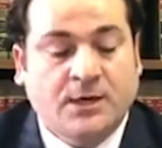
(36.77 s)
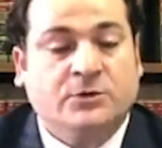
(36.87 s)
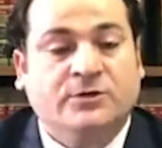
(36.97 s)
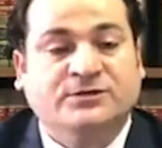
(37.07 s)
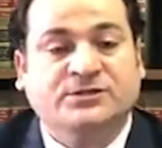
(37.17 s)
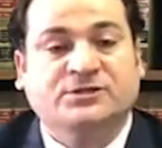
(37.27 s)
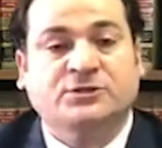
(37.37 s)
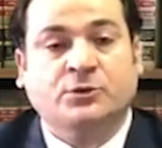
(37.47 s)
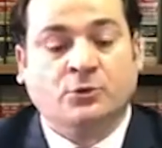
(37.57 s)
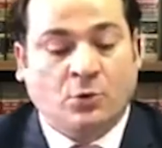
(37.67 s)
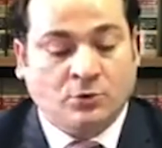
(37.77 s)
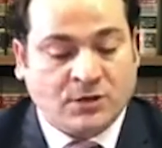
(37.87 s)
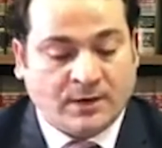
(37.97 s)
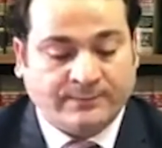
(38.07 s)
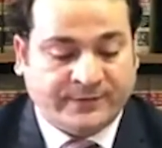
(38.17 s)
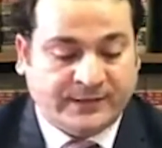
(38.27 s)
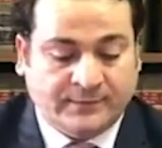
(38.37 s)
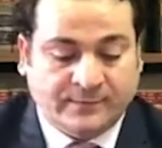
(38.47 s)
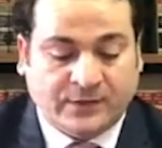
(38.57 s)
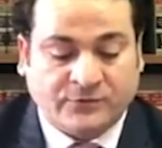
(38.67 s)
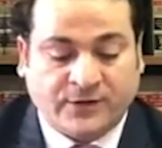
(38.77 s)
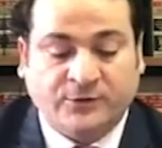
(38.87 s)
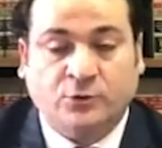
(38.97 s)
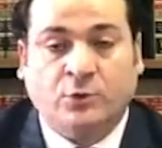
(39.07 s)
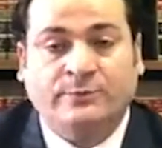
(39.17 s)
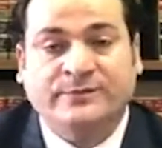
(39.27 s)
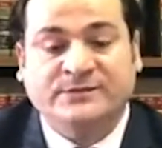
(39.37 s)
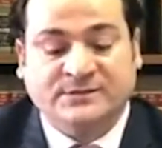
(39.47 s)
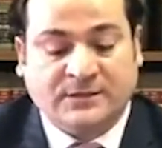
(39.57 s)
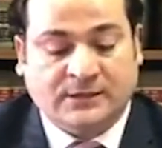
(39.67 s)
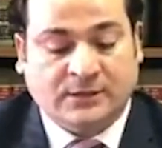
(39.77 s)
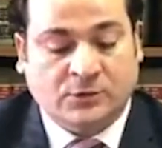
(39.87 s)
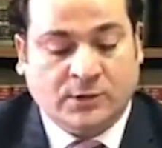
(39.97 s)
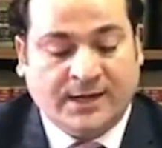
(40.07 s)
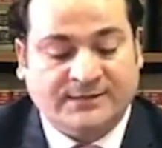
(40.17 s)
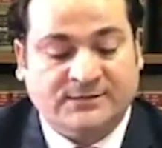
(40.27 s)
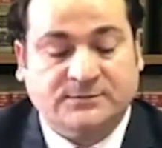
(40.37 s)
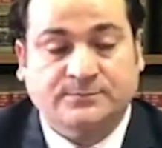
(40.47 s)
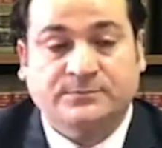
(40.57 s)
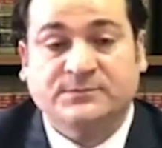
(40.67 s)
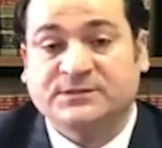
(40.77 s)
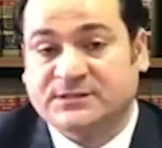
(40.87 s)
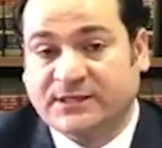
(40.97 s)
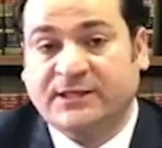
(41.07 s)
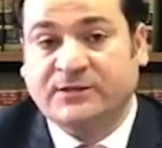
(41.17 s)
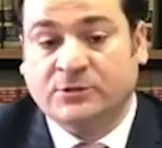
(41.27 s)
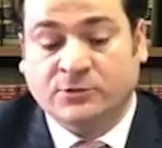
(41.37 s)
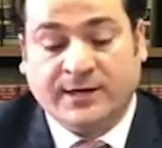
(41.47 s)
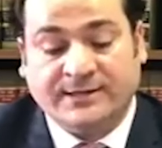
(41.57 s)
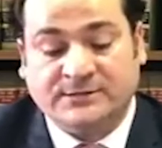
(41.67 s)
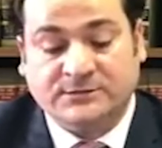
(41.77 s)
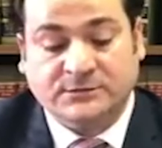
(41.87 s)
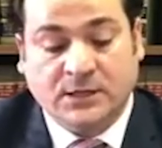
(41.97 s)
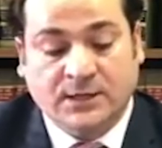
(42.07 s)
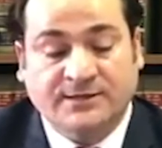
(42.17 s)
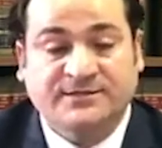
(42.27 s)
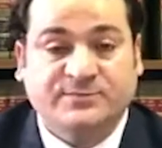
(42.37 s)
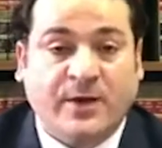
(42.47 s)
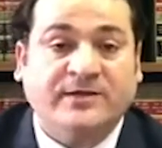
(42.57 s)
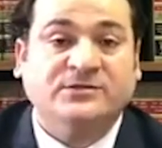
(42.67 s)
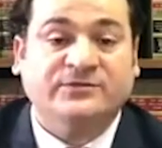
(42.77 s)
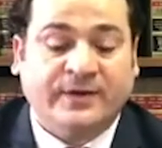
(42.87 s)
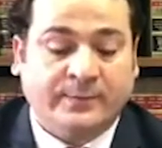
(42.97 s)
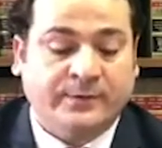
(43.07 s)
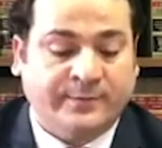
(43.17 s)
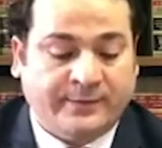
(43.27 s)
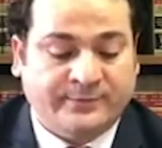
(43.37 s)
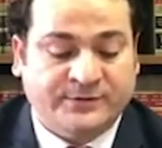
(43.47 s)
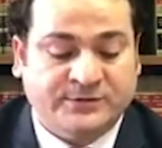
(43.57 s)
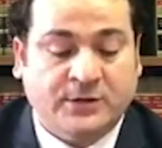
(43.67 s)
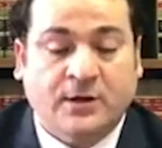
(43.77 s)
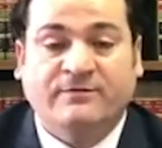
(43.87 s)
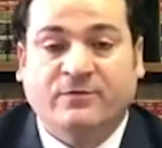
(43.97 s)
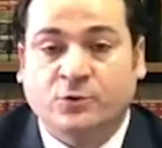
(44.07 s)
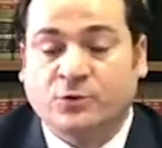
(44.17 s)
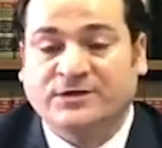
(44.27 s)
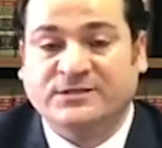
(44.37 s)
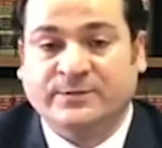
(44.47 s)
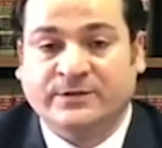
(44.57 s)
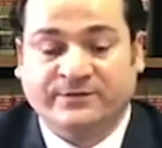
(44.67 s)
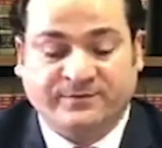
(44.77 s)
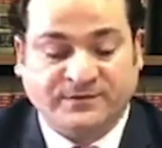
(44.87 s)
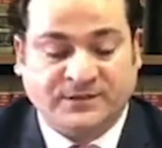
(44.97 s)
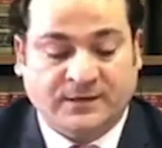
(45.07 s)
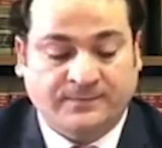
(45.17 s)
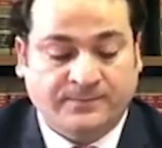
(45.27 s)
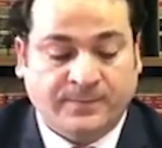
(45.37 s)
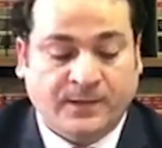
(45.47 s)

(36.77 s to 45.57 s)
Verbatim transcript: register your own company and run your own business in the US study in the US, sponsor family members for US immigrant visa,